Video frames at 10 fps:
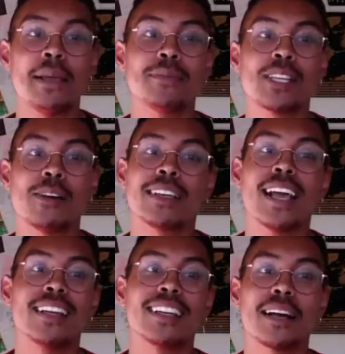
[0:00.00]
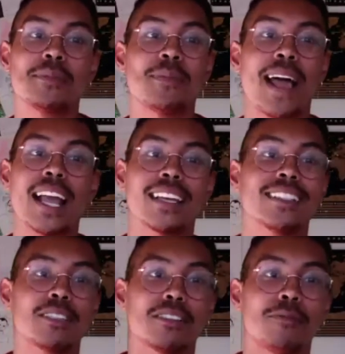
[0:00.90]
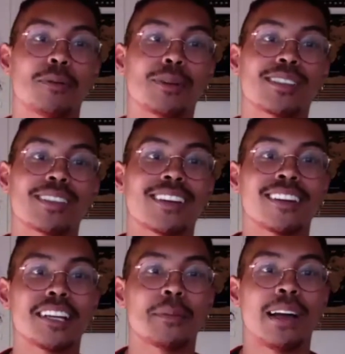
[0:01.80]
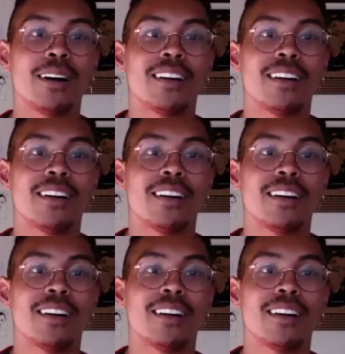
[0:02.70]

So again, it comes back into what we were saying earlier about